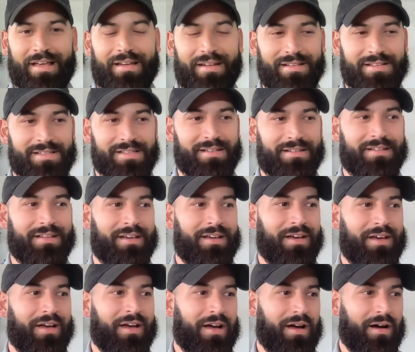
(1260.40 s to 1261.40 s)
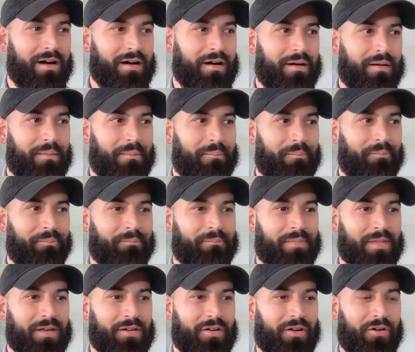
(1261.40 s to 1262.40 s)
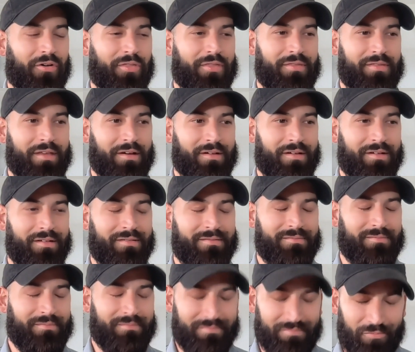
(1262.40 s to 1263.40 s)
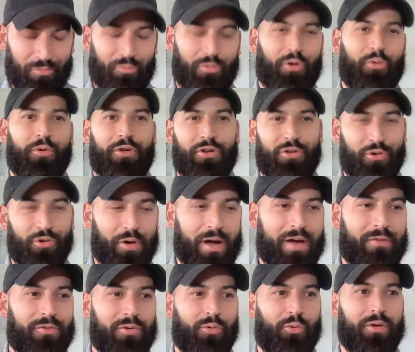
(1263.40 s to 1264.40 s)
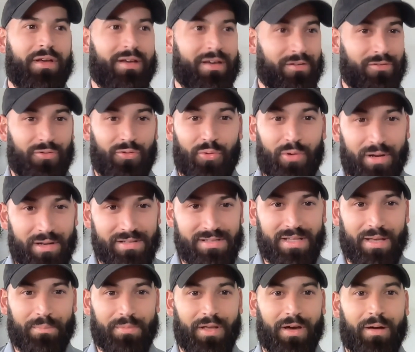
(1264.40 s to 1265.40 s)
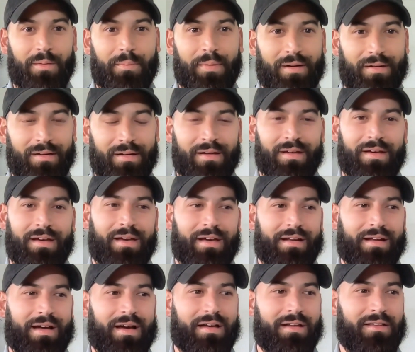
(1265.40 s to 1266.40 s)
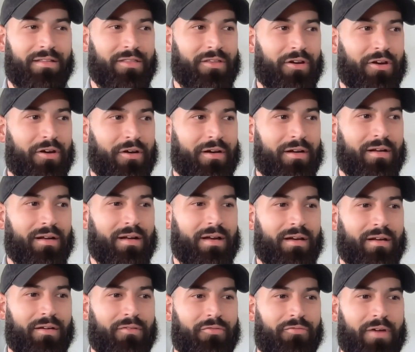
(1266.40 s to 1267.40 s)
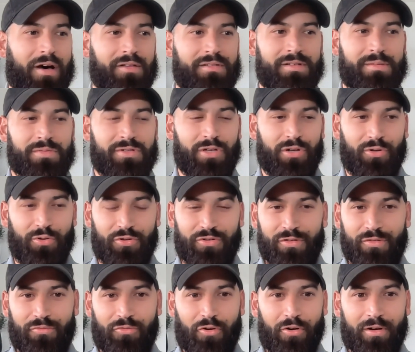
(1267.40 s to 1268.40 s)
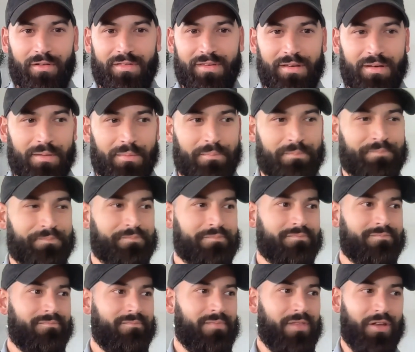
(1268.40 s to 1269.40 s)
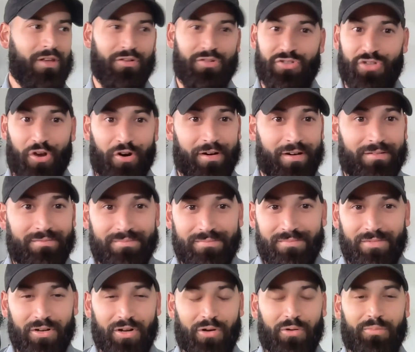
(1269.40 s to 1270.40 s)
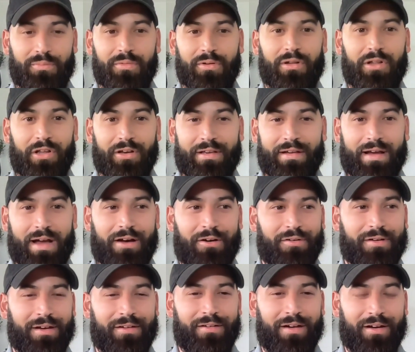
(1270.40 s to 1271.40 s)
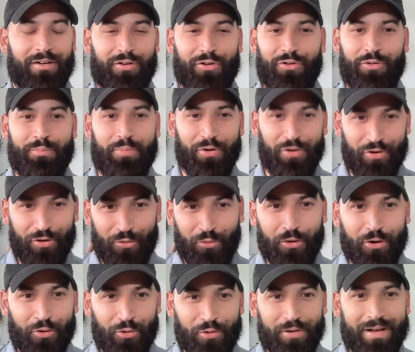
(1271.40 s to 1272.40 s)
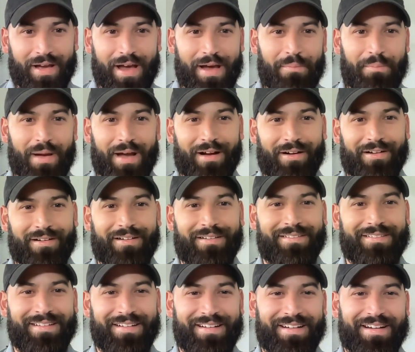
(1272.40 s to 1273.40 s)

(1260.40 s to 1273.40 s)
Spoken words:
isn't, the what we do every week, and you really stepped up and got in there and found some solutions for our team, started looking out. I know you put your recruiting hat back on,